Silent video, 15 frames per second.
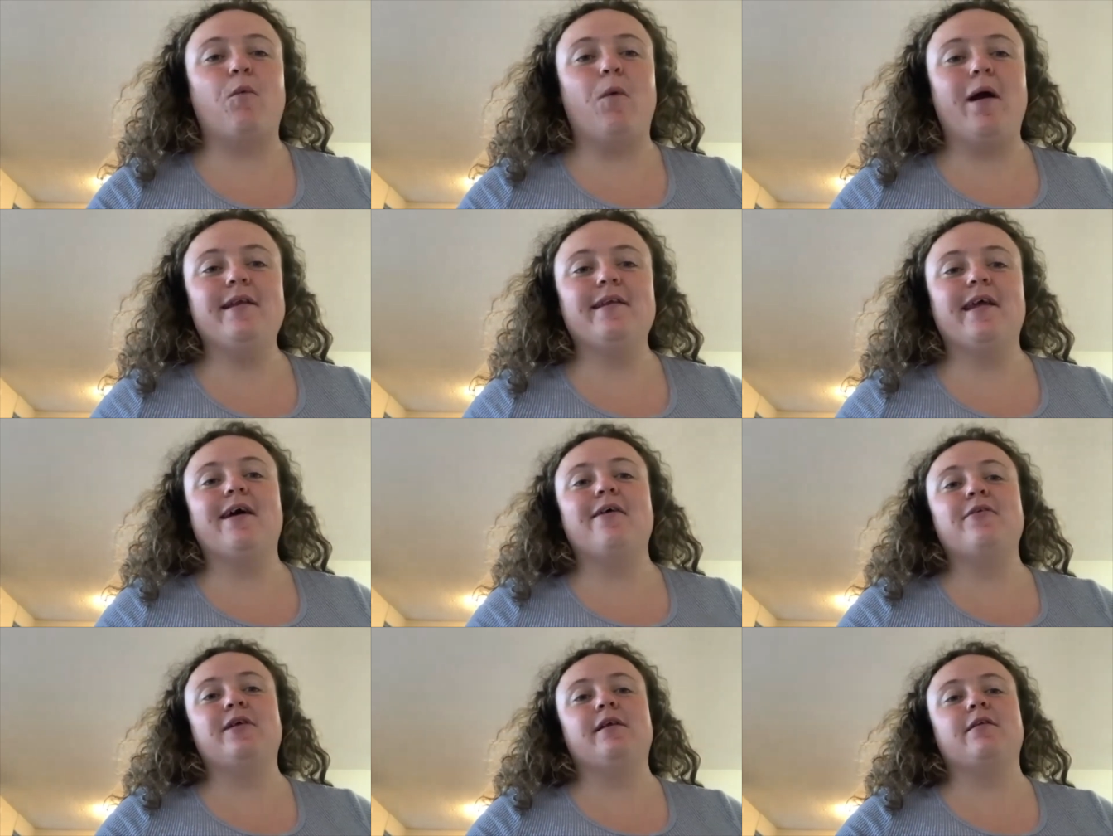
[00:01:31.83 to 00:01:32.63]
wind
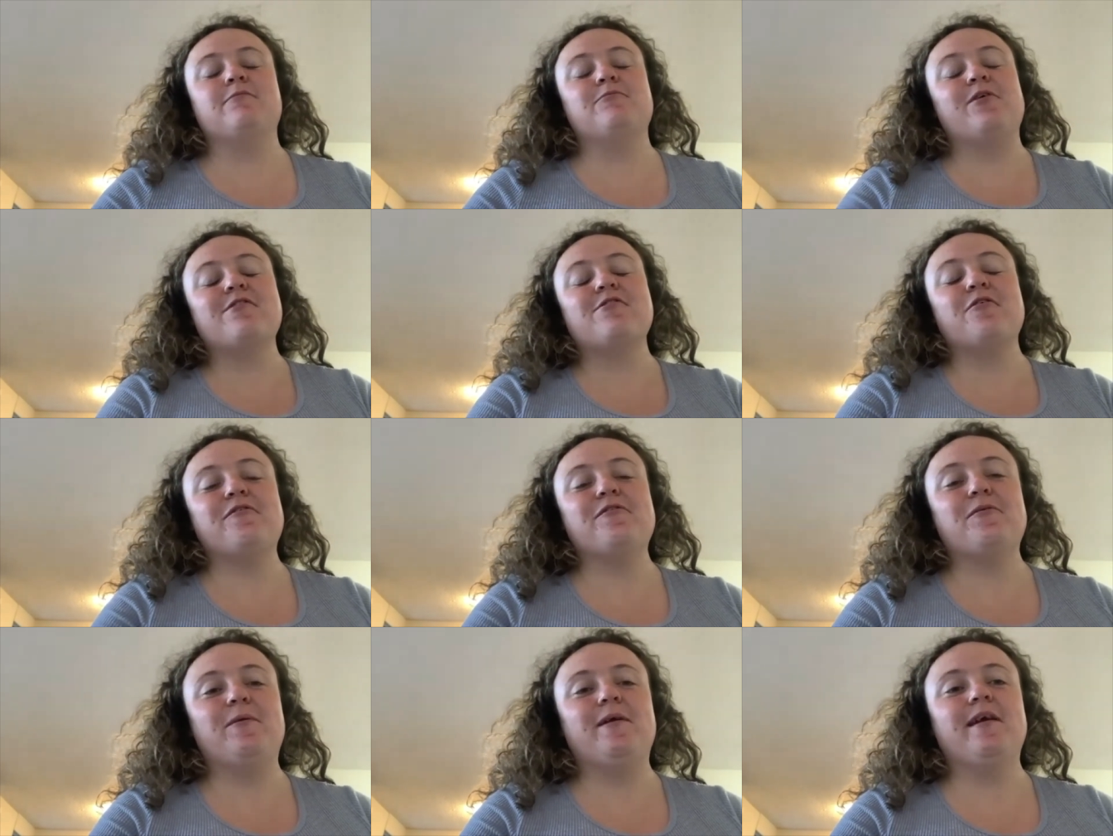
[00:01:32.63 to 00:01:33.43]
down and get some rest over
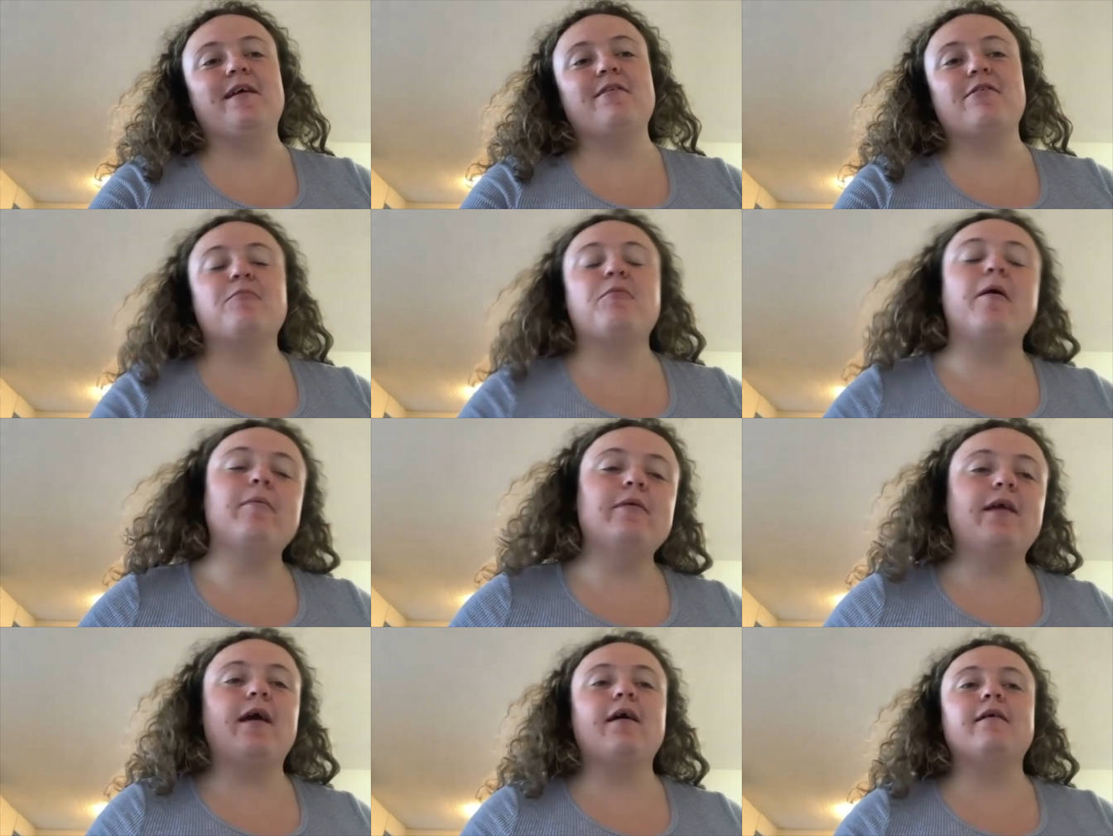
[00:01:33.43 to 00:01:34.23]
the weekend. So
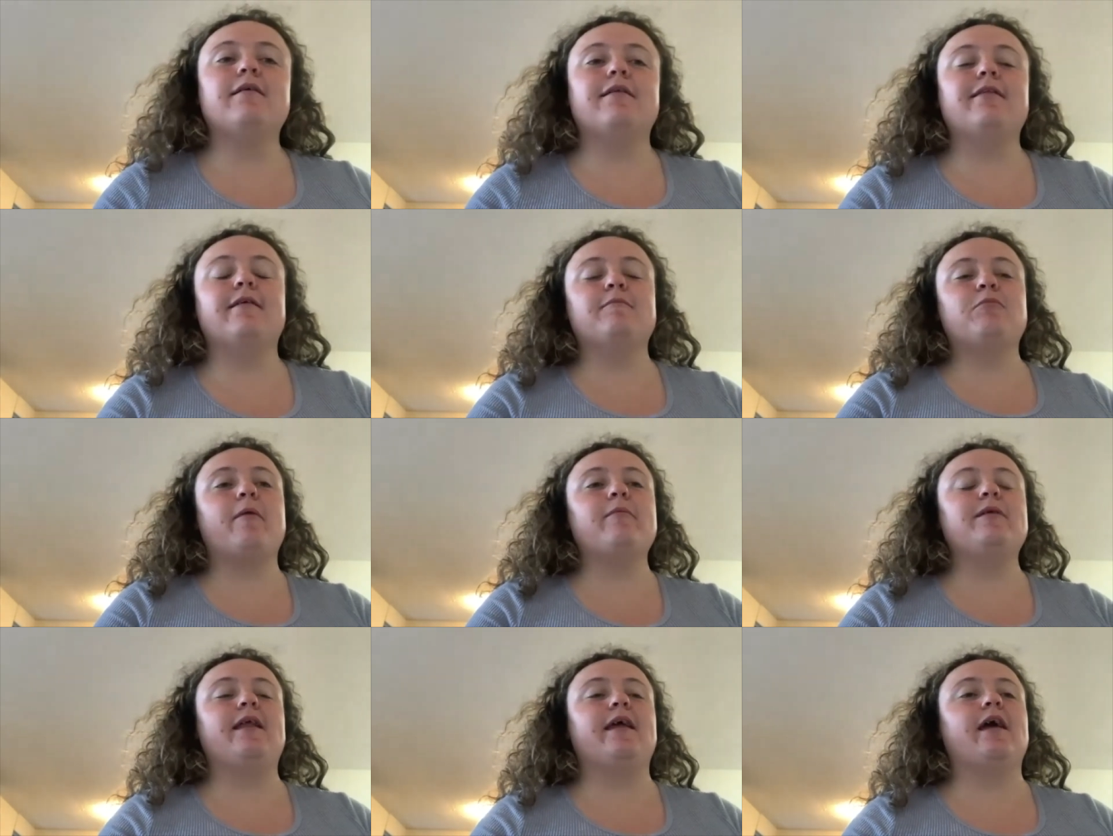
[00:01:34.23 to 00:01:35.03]
probably
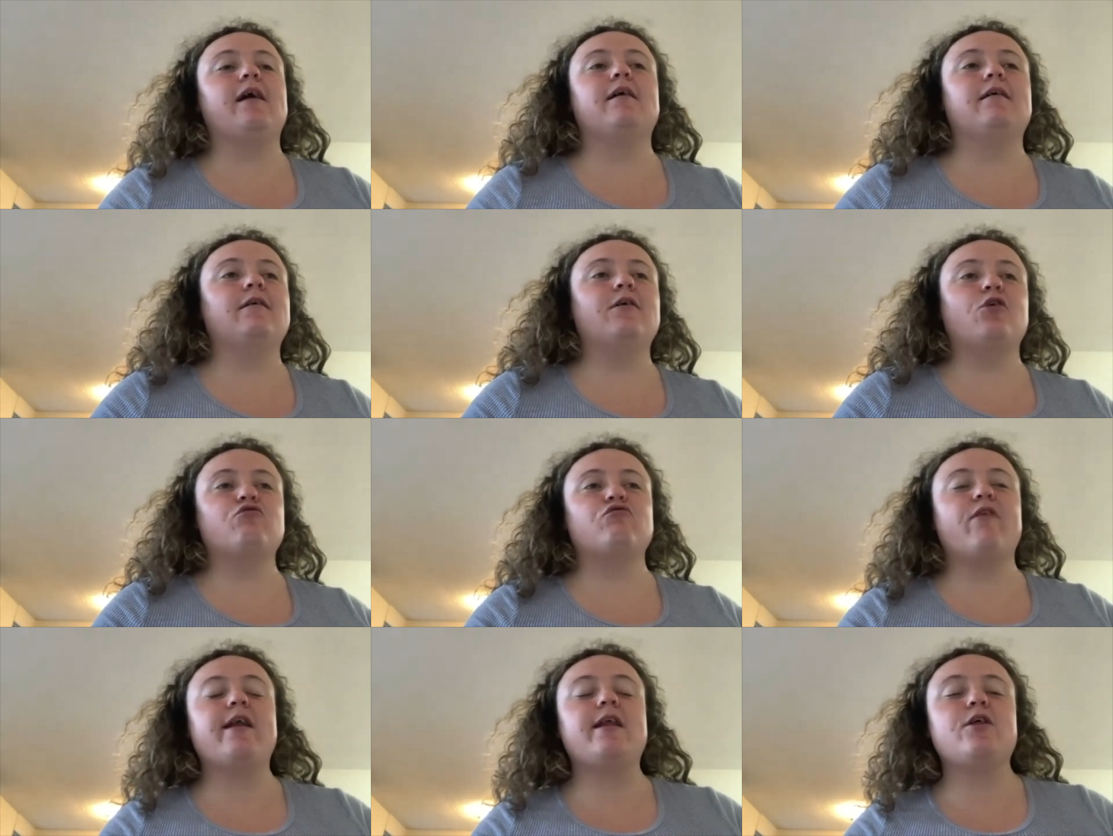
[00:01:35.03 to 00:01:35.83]
like a
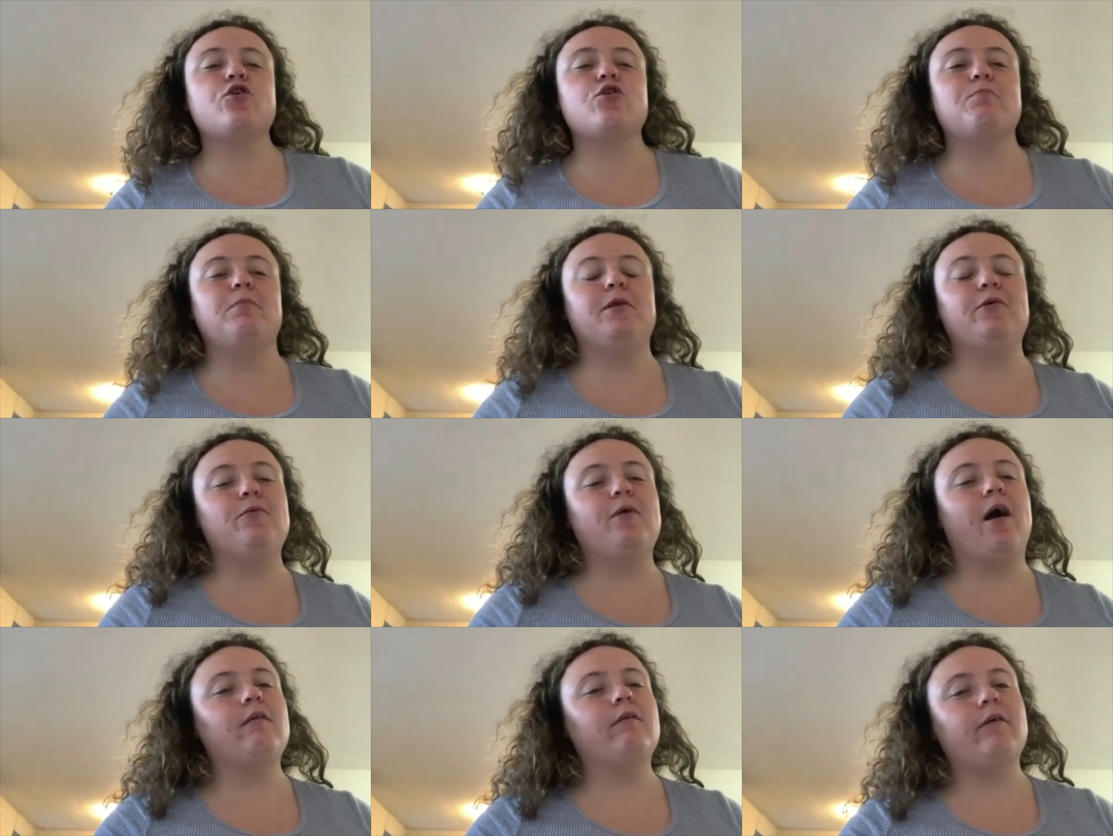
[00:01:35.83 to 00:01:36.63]
reddish blue
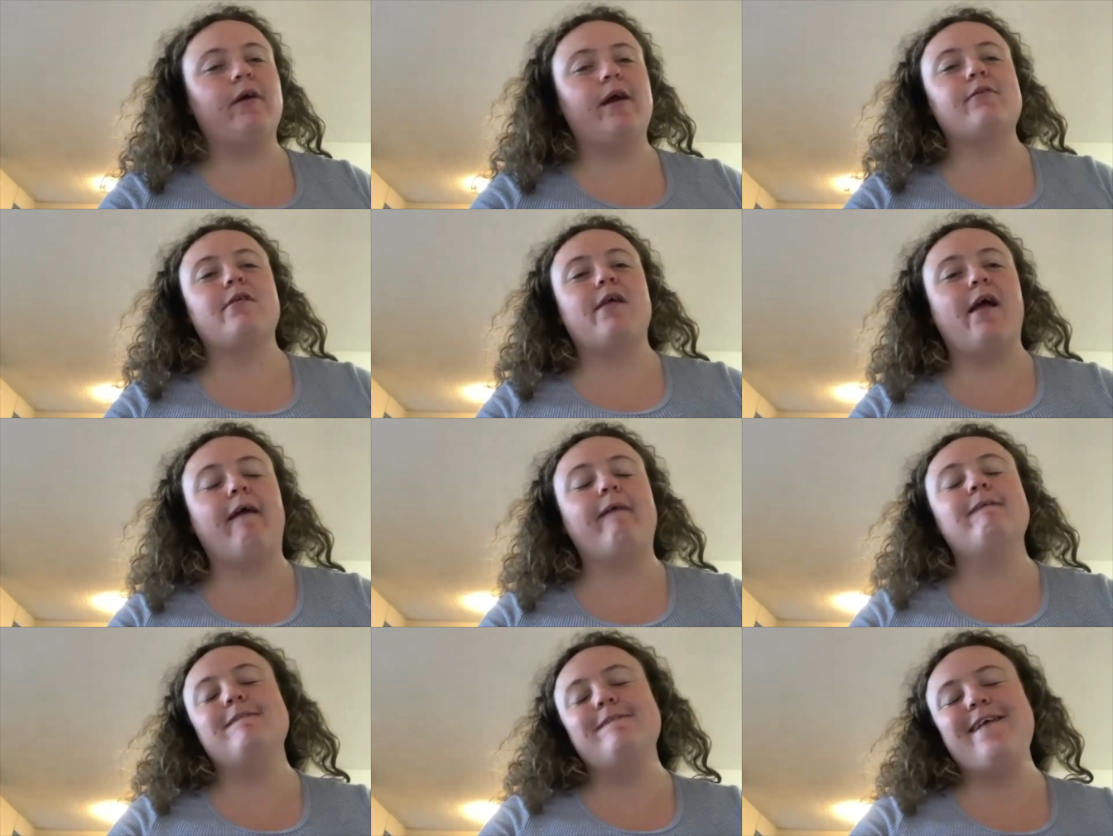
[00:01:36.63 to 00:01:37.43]
color, I'd say.
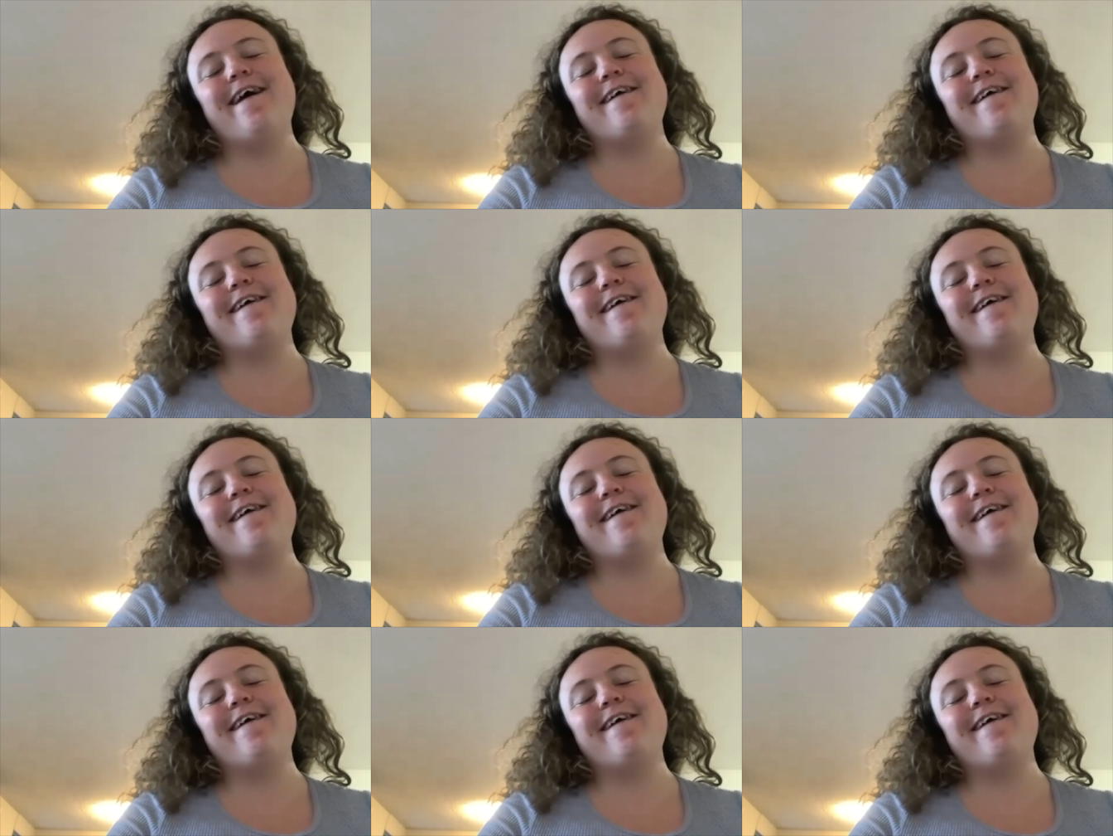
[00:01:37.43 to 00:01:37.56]
Yeah.